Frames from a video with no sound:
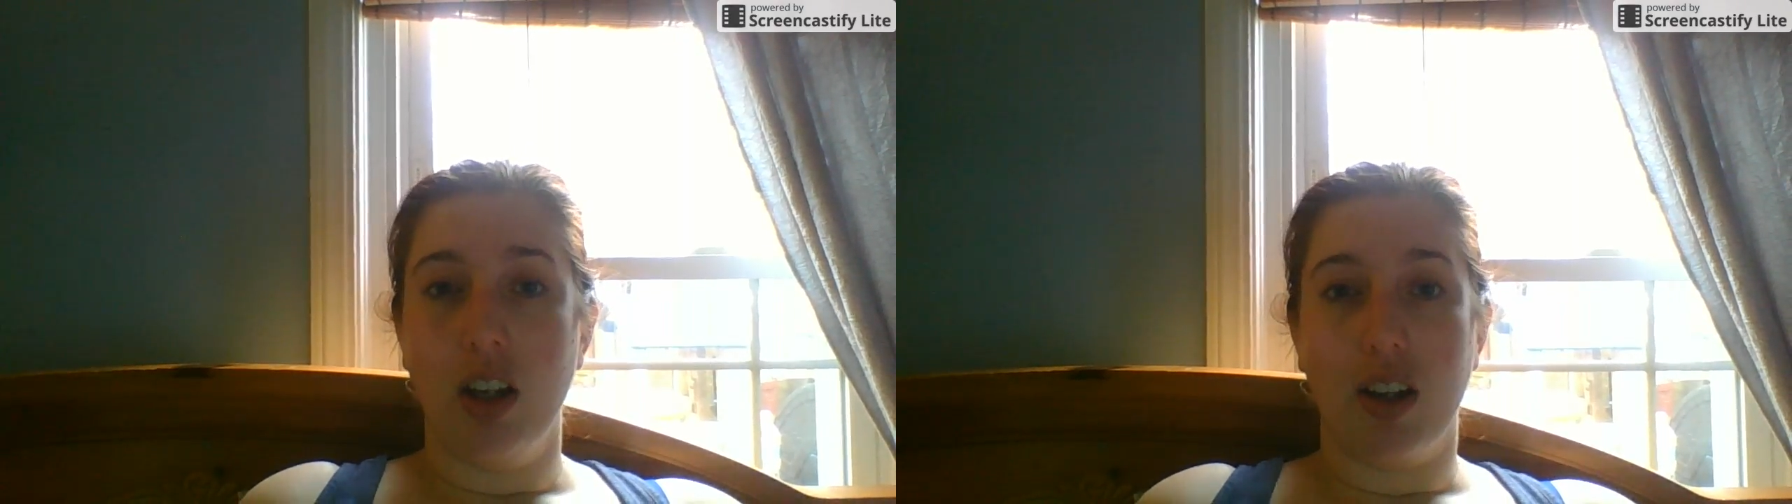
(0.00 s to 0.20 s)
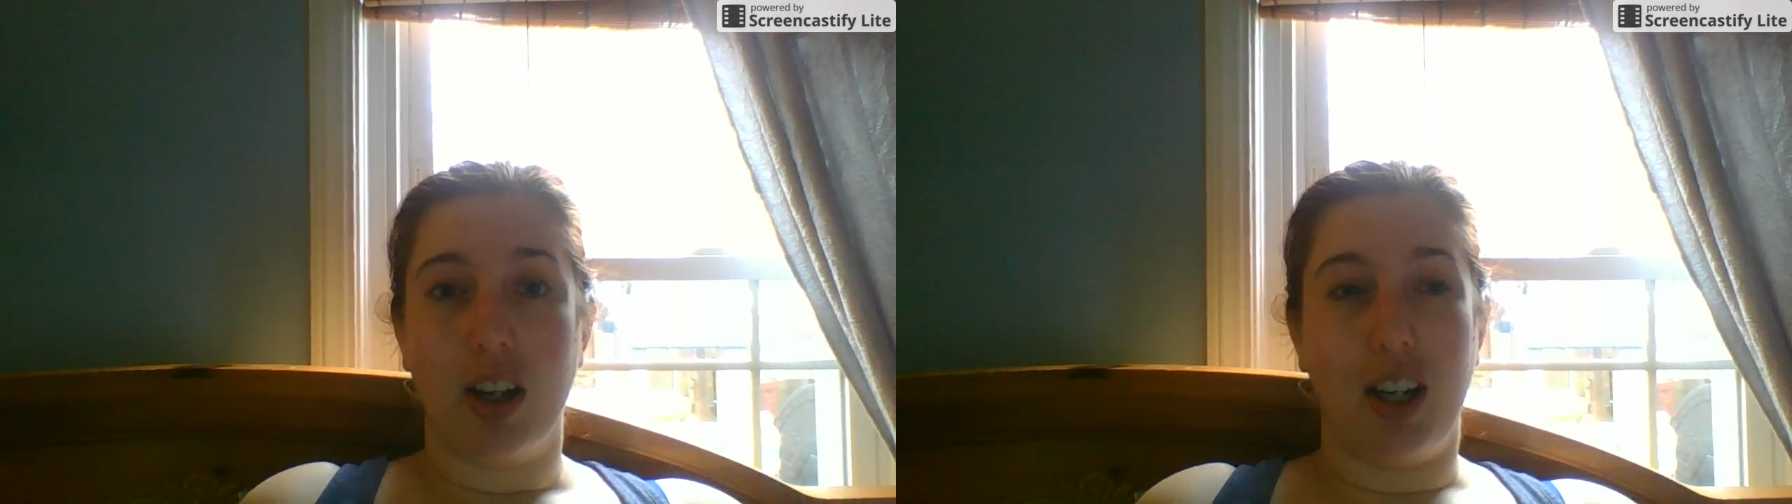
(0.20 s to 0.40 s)

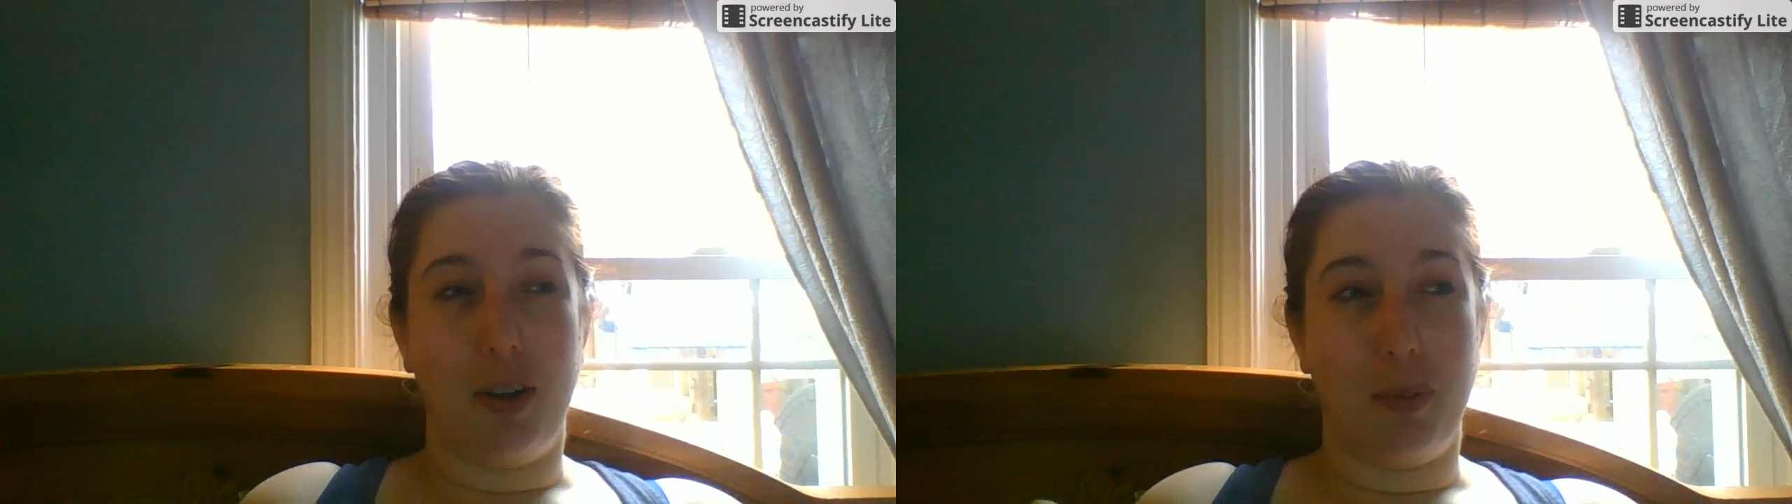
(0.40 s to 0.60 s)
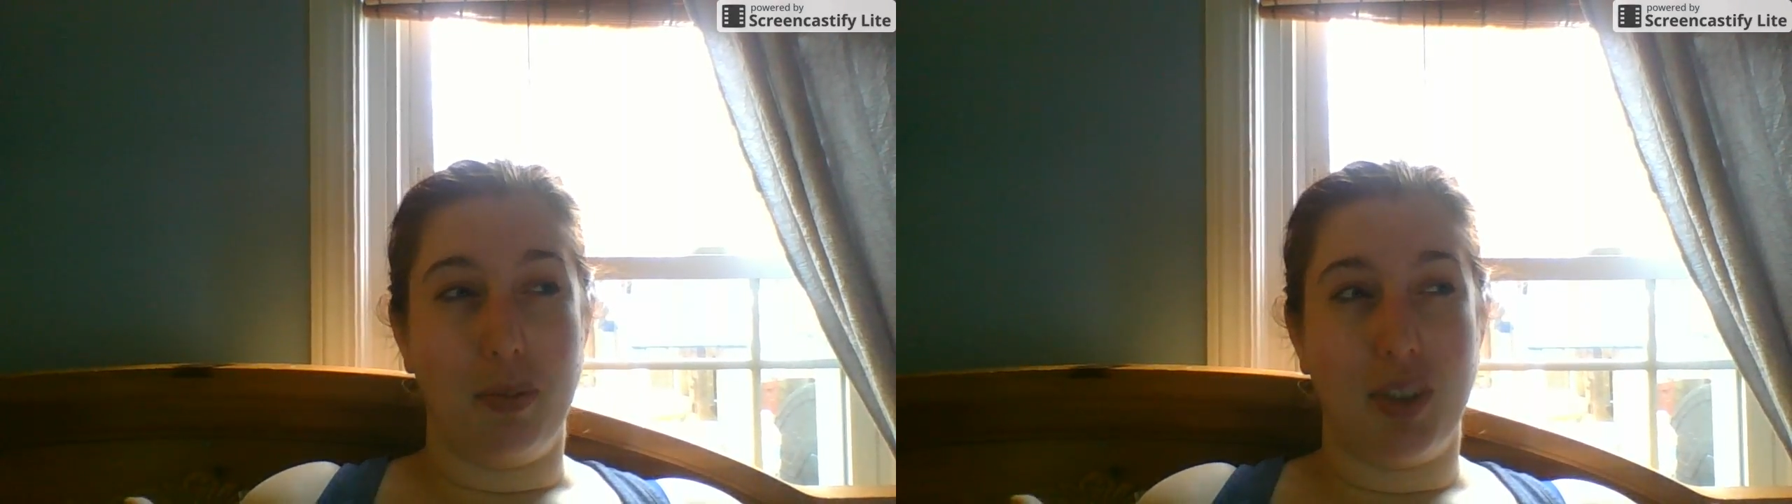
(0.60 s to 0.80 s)

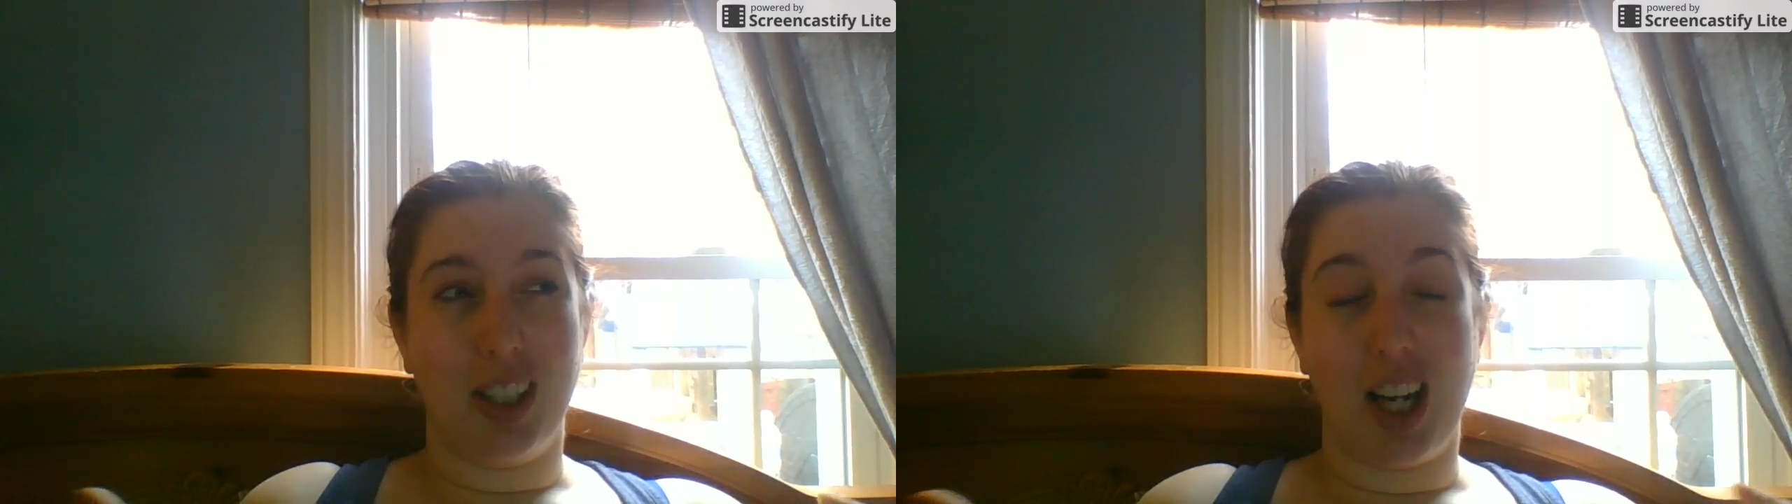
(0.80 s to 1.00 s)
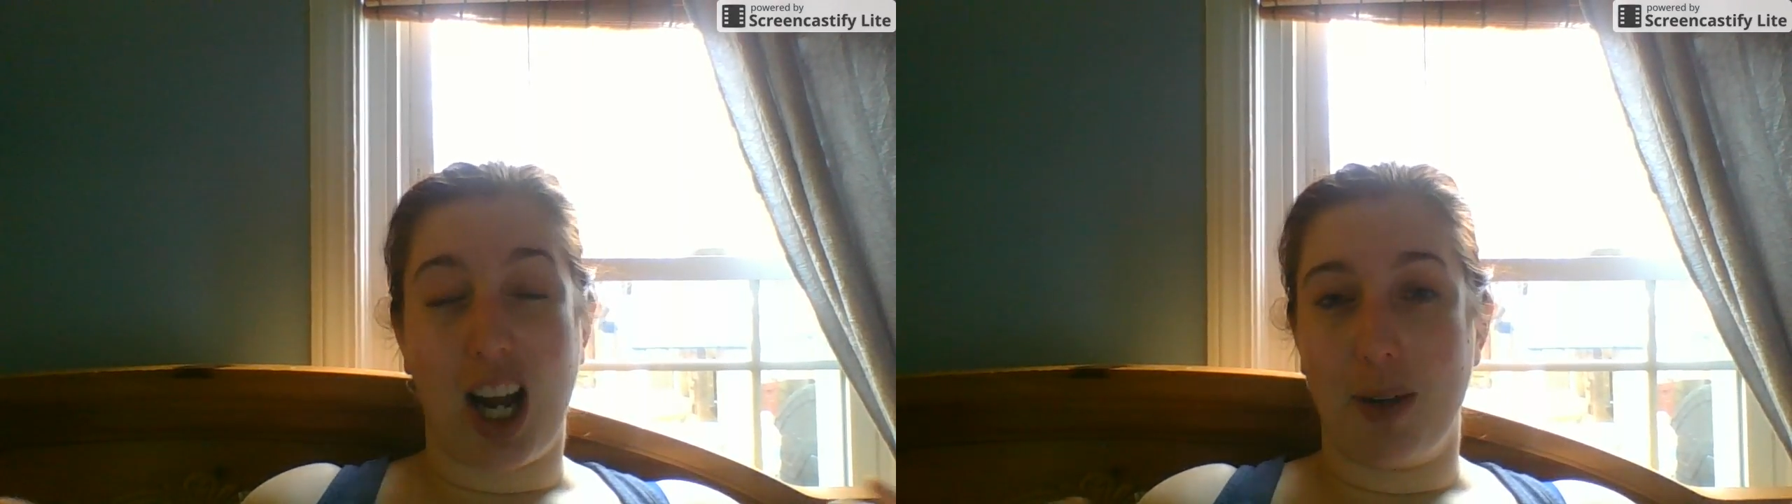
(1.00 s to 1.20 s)
an
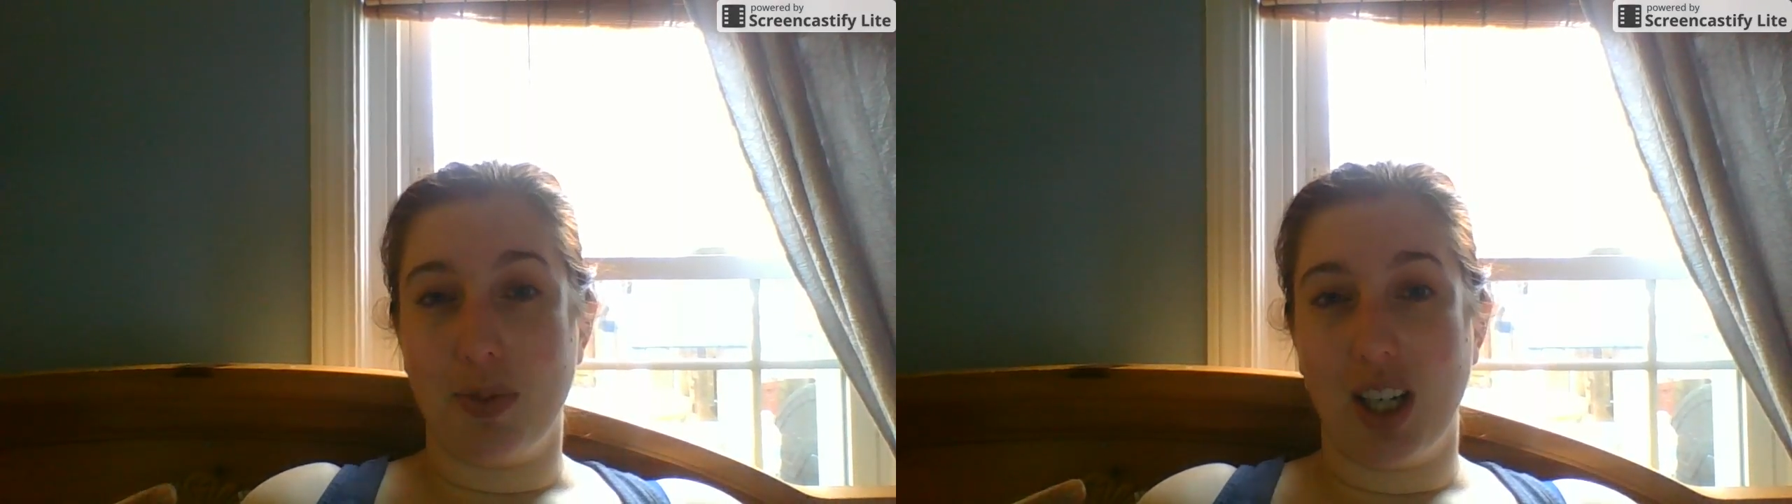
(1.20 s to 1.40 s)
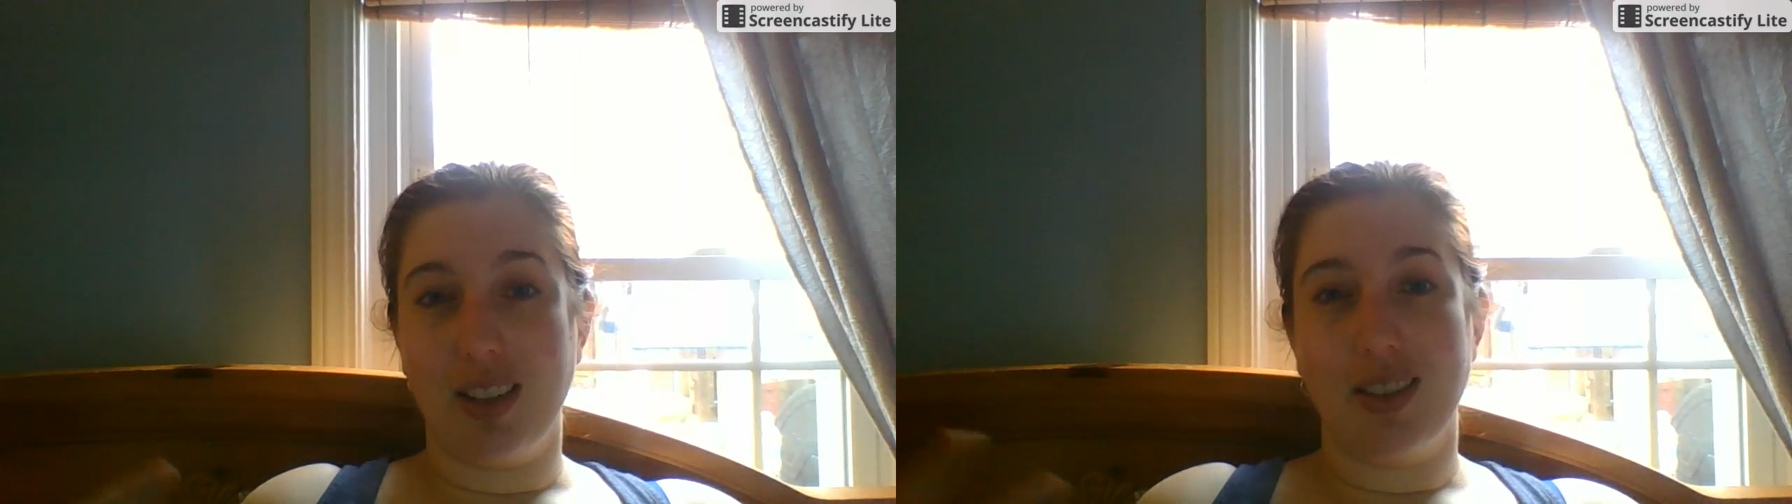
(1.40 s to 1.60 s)

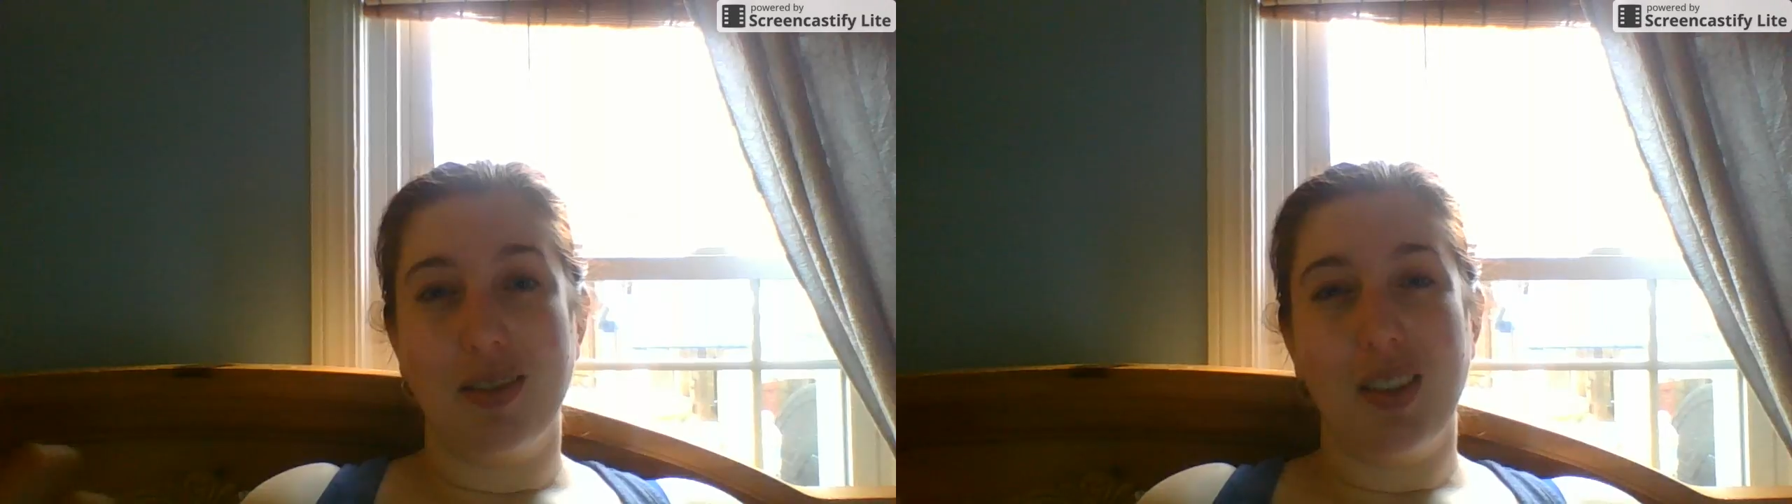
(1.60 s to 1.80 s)
object,